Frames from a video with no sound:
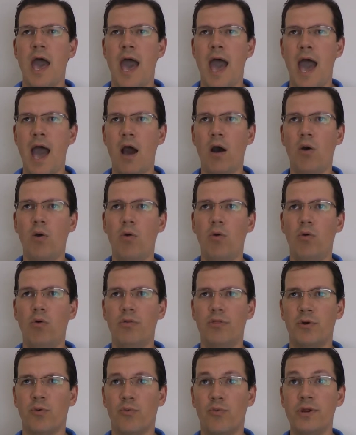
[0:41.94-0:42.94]
how
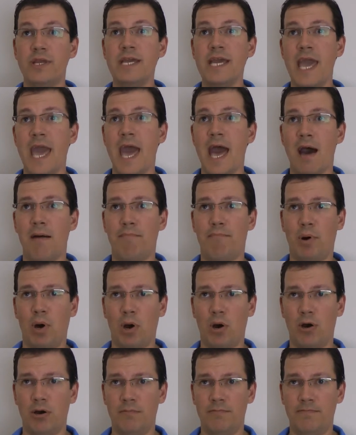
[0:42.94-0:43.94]
the rehab
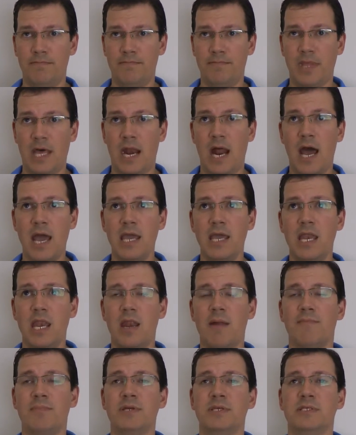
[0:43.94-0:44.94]
part that I
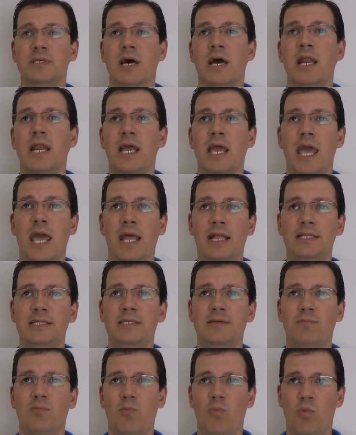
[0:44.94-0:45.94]
ended up designing
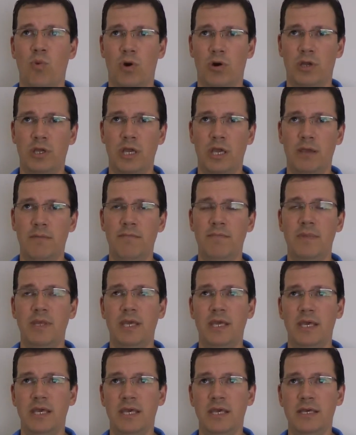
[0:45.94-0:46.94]
ends up working
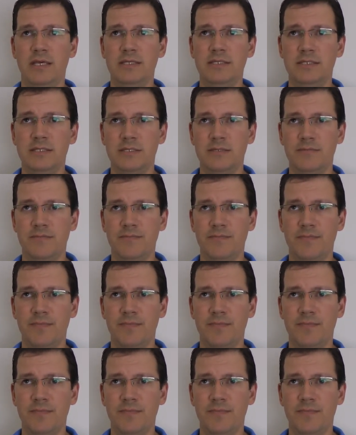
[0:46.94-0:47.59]
is